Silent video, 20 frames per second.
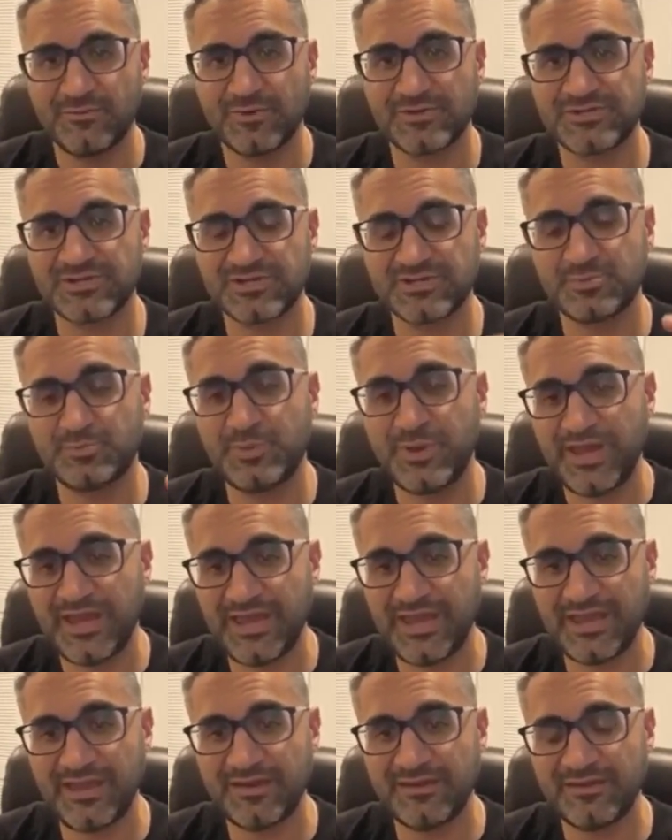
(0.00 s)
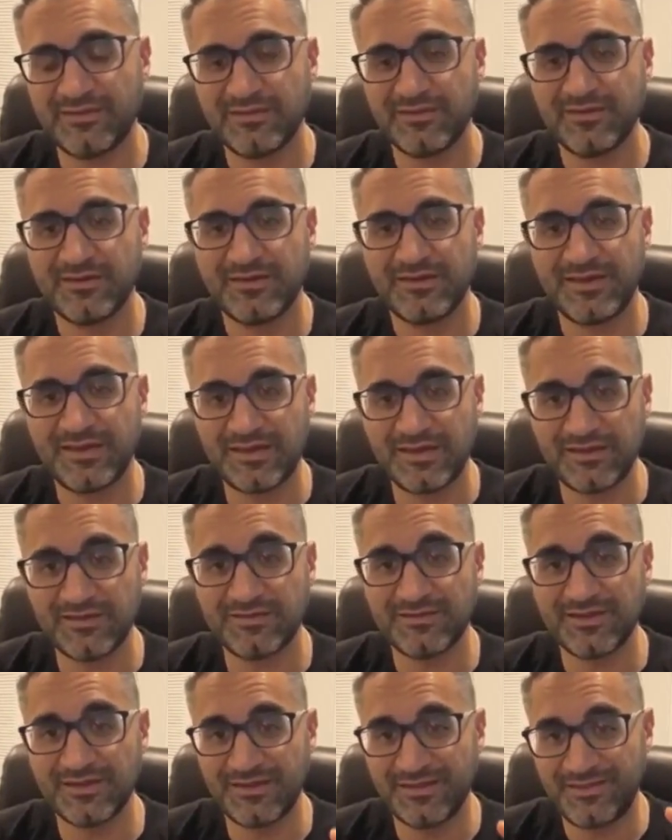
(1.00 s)
which is paid
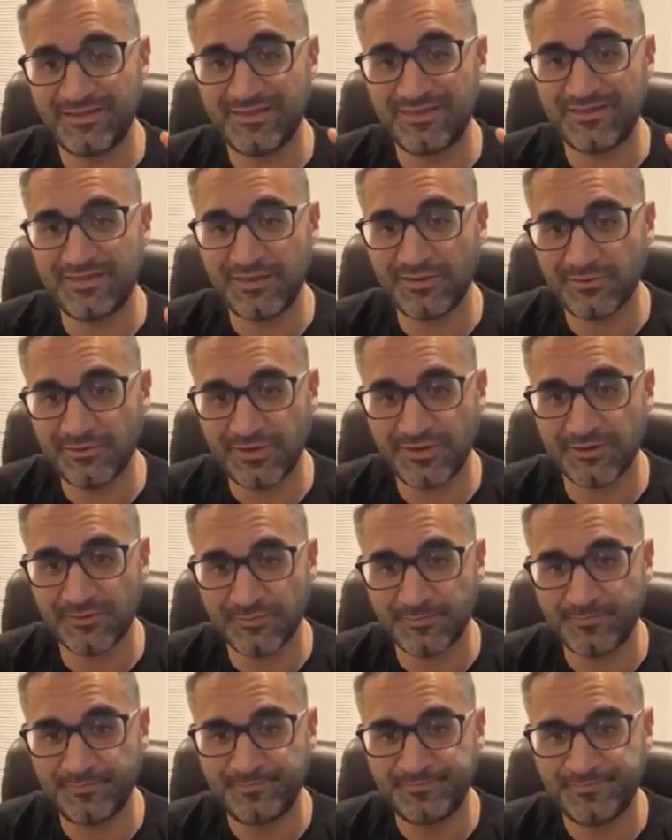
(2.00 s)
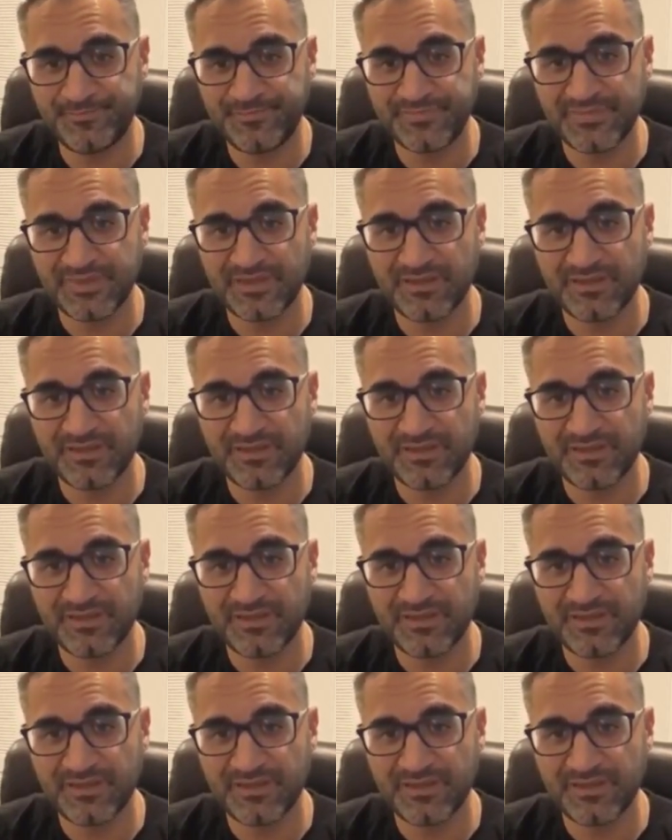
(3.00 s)
in Ethereum,